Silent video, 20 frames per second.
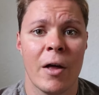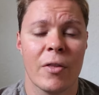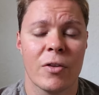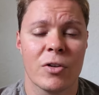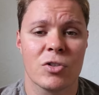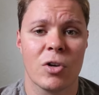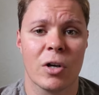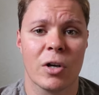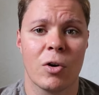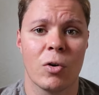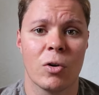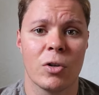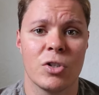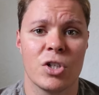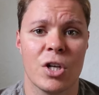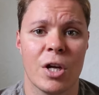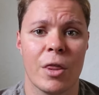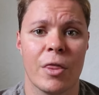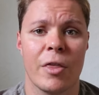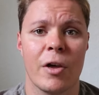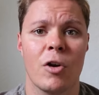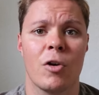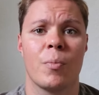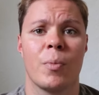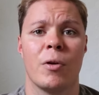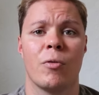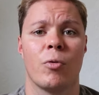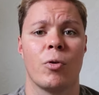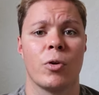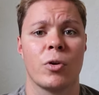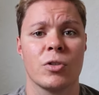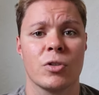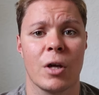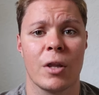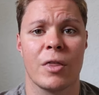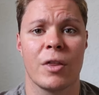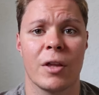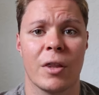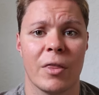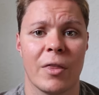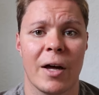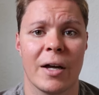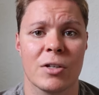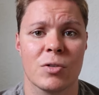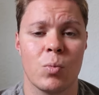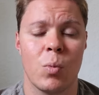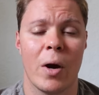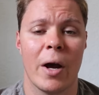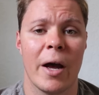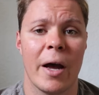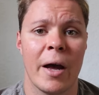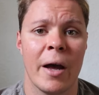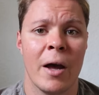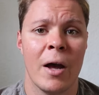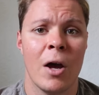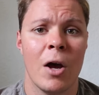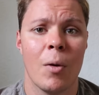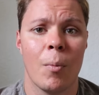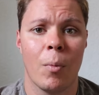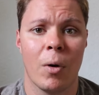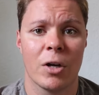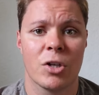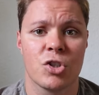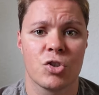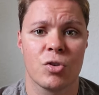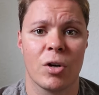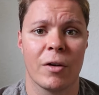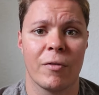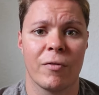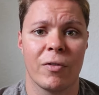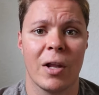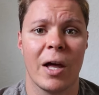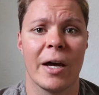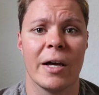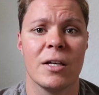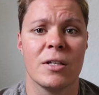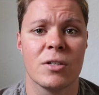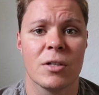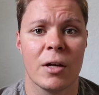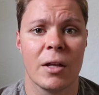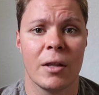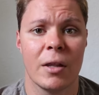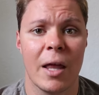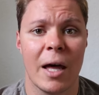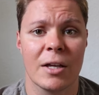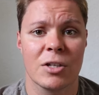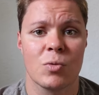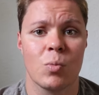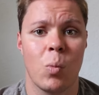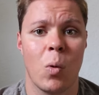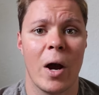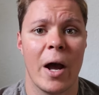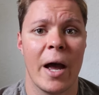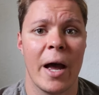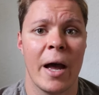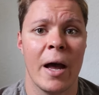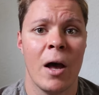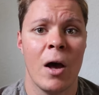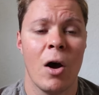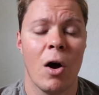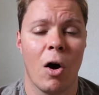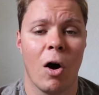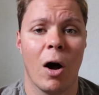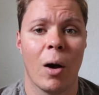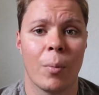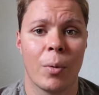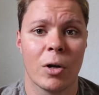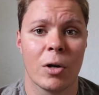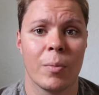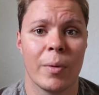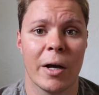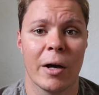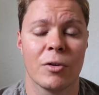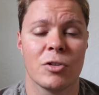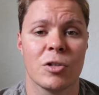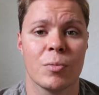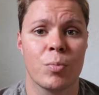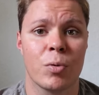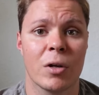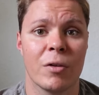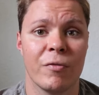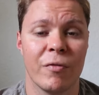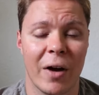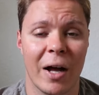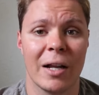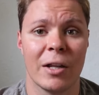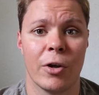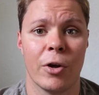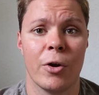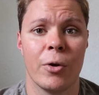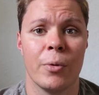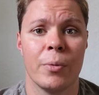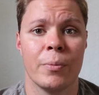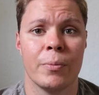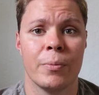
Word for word: the psychology and therapy route because I think that's where my strength lays and that's where I'm going to be able to bring value.